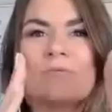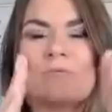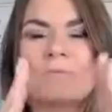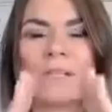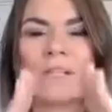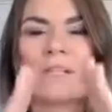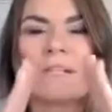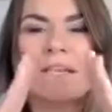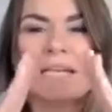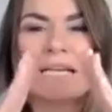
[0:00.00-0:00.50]

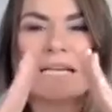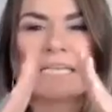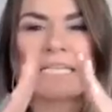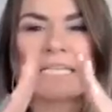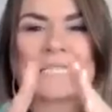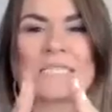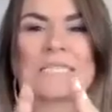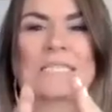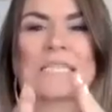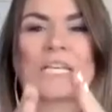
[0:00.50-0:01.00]
really
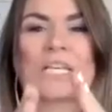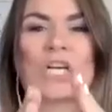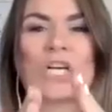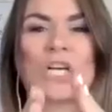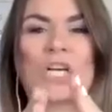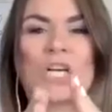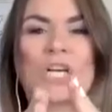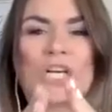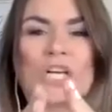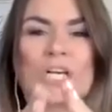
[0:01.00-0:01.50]

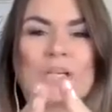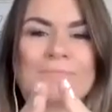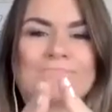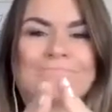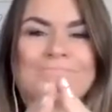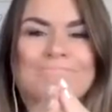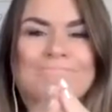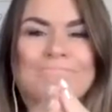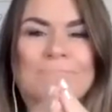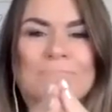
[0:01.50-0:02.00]
clear
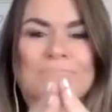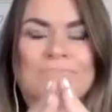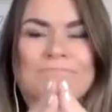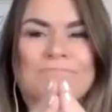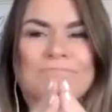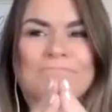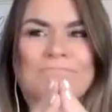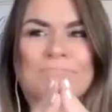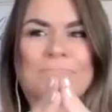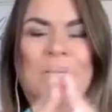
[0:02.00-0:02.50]

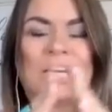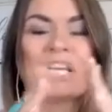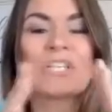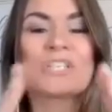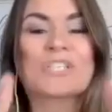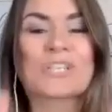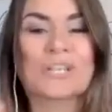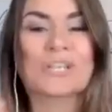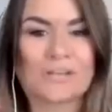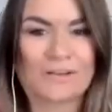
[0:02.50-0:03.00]

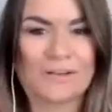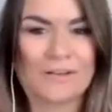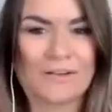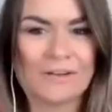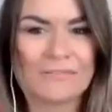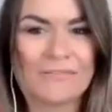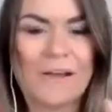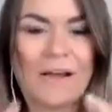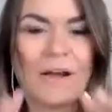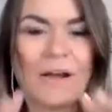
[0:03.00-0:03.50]
picture
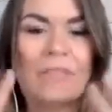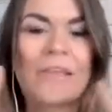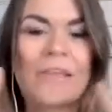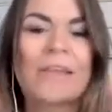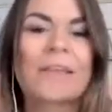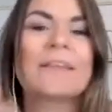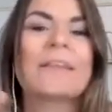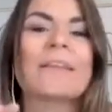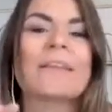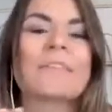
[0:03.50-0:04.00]
of how they
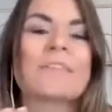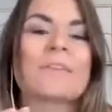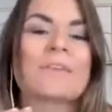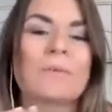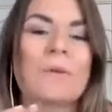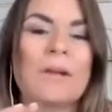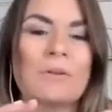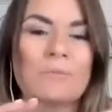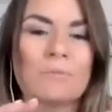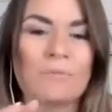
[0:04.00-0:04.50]
can hit the
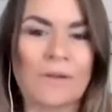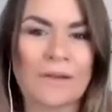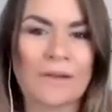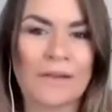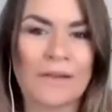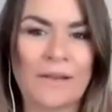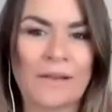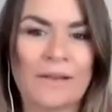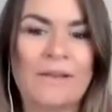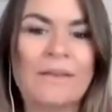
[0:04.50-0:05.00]
ground
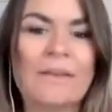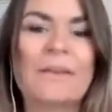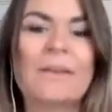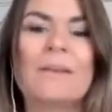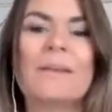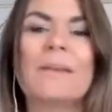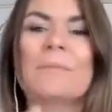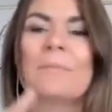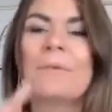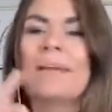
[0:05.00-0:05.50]
running
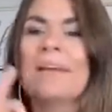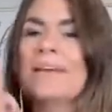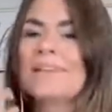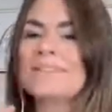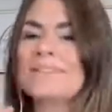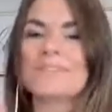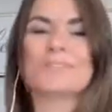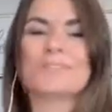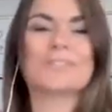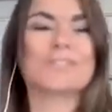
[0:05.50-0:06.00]

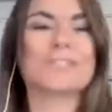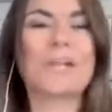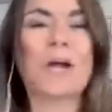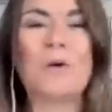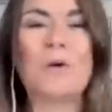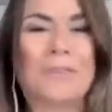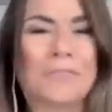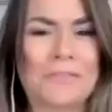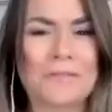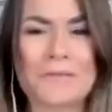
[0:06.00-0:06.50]
because they're
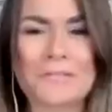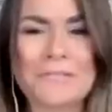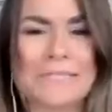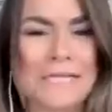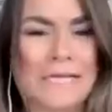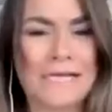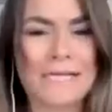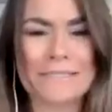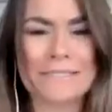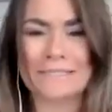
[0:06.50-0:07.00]
so
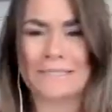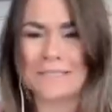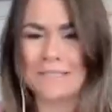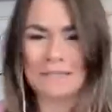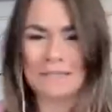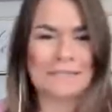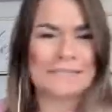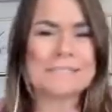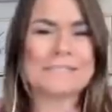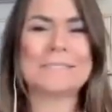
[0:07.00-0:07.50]

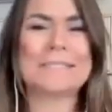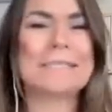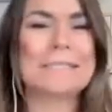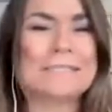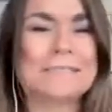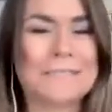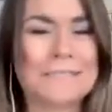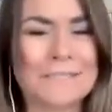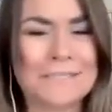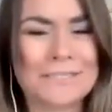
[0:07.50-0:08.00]
enthusiastic
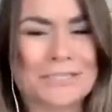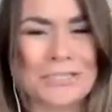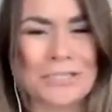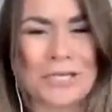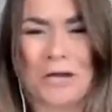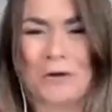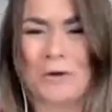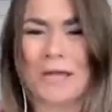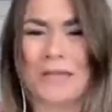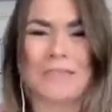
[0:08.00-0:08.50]
listening to this
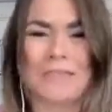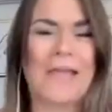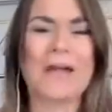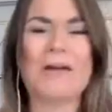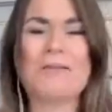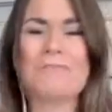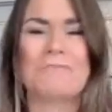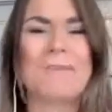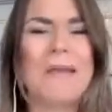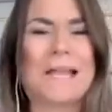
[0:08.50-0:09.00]
show and they
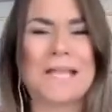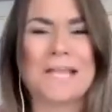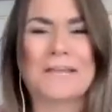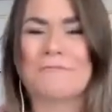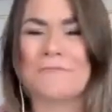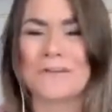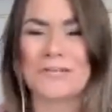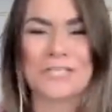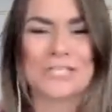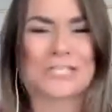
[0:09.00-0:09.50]
are ready for